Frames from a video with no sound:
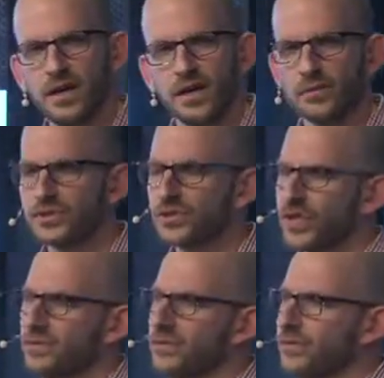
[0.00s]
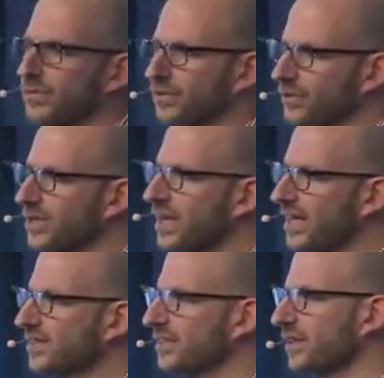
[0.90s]
And I want to share with you 3
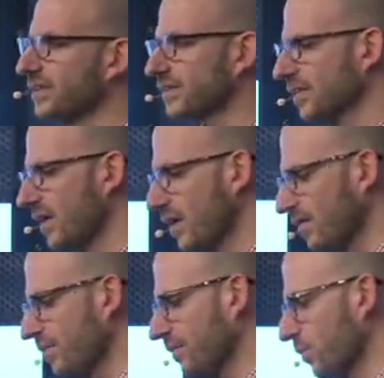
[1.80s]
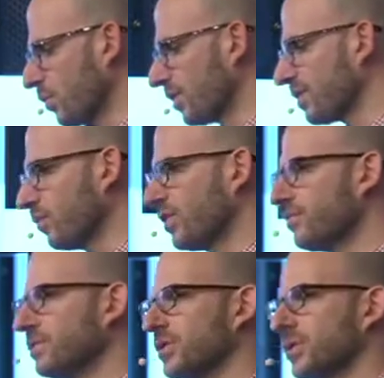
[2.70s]
case studies from the work that we've
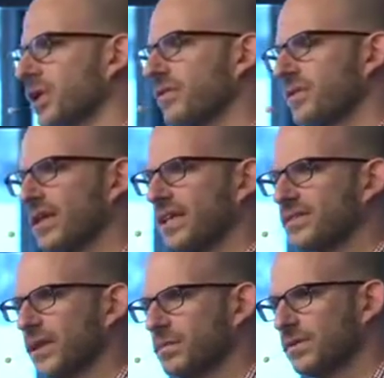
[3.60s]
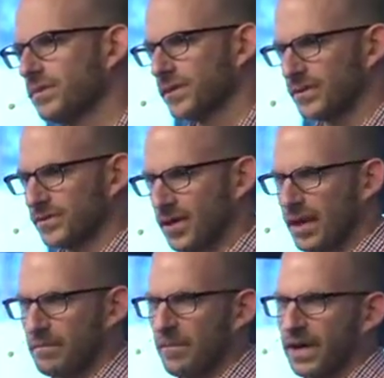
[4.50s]
been doing over the last couple of years
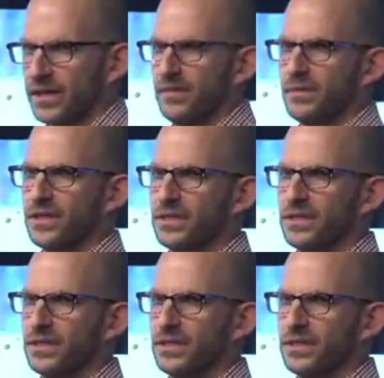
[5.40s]
at my company,